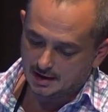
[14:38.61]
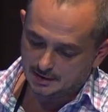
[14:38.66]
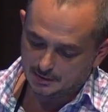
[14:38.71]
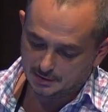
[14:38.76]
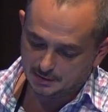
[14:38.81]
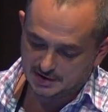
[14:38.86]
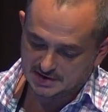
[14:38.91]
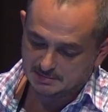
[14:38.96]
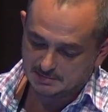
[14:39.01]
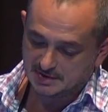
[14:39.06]

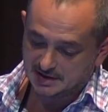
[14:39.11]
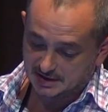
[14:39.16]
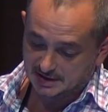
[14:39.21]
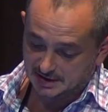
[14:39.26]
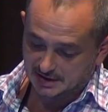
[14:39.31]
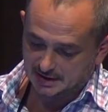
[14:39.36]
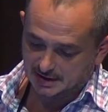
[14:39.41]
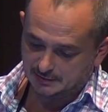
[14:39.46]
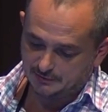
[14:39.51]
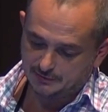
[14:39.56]
ultimately
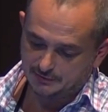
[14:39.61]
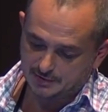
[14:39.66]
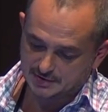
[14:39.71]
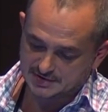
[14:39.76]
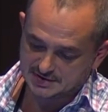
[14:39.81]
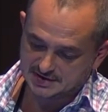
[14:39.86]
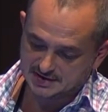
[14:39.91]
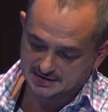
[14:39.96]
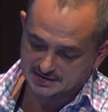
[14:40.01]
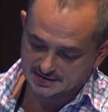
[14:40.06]

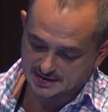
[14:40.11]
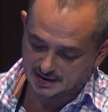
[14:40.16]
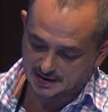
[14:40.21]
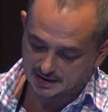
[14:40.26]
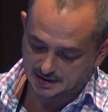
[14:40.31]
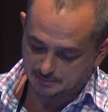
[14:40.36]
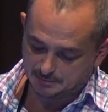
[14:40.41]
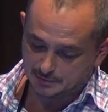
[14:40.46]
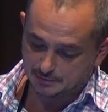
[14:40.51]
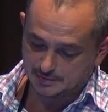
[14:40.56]
influencing their
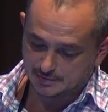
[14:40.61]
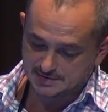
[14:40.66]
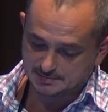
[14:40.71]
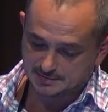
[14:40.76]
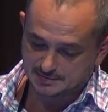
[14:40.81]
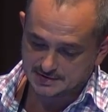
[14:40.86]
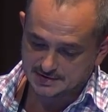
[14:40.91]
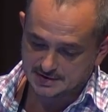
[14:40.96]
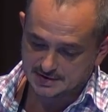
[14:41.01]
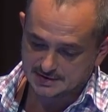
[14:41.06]
immune
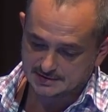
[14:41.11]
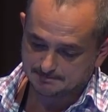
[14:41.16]
responses.